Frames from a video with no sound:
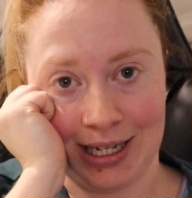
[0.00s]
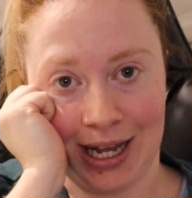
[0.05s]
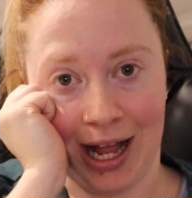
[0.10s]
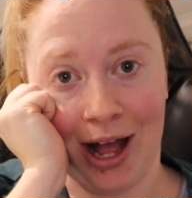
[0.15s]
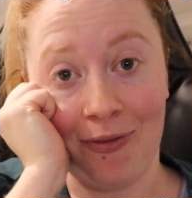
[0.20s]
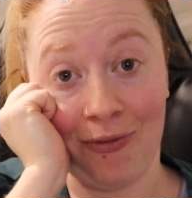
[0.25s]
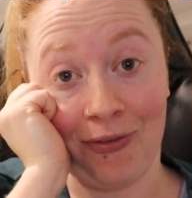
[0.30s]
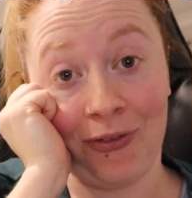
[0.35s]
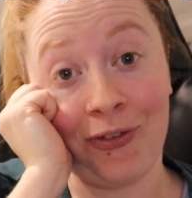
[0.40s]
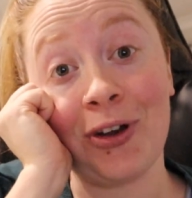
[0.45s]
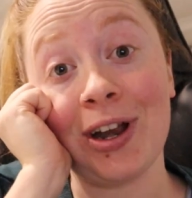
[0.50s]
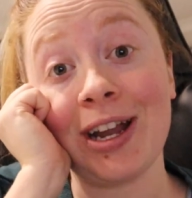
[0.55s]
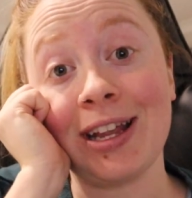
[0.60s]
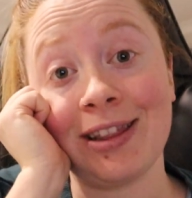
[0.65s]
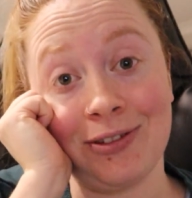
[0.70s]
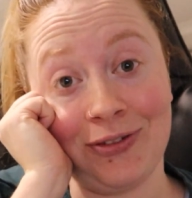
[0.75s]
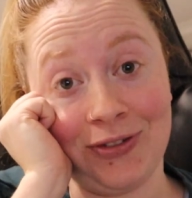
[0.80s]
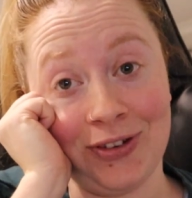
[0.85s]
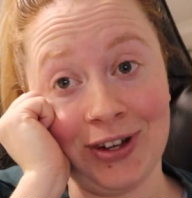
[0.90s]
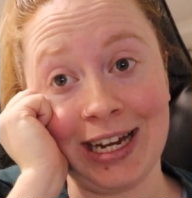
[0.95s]
I'm freaking
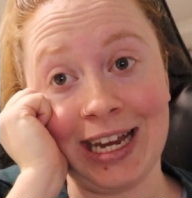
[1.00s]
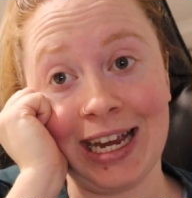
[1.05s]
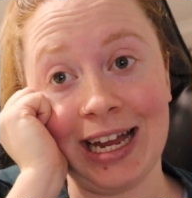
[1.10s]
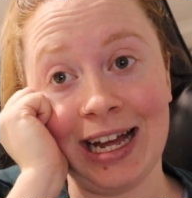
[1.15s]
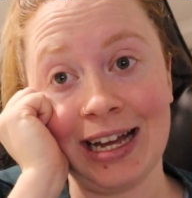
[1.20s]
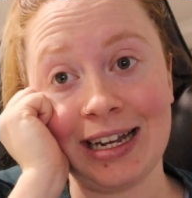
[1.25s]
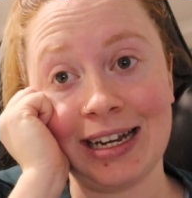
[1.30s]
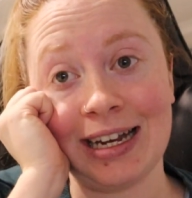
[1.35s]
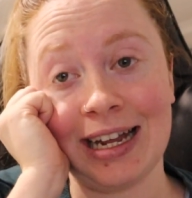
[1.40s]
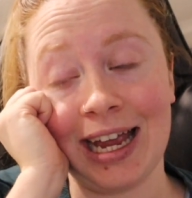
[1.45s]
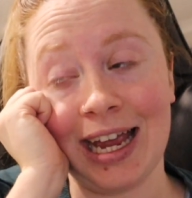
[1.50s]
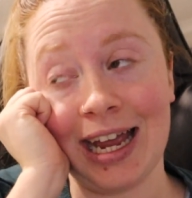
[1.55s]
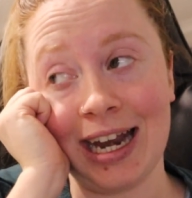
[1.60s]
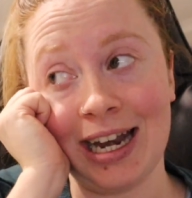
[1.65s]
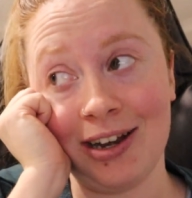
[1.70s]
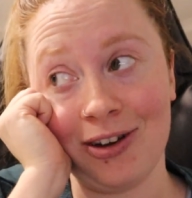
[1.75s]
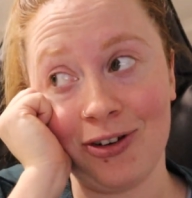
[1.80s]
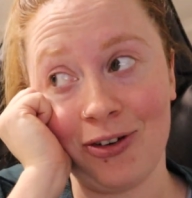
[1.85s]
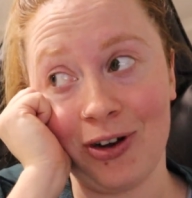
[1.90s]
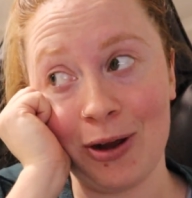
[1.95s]
the fuck out, and
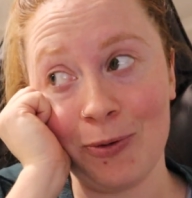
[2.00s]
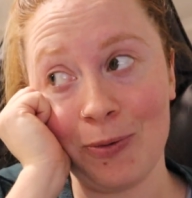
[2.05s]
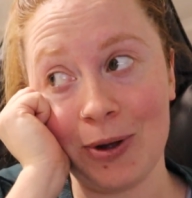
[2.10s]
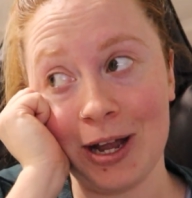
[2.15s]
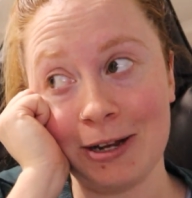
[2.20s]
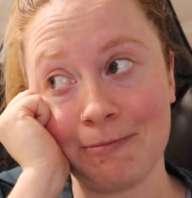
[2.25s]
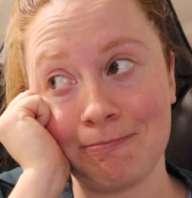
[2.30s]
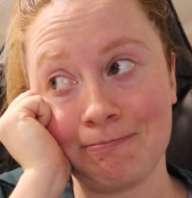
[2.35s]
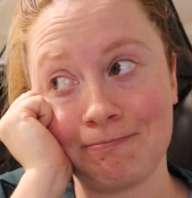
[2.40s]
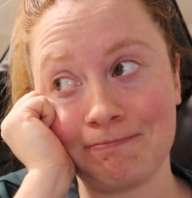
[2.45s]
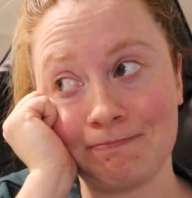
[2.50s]
in a great way.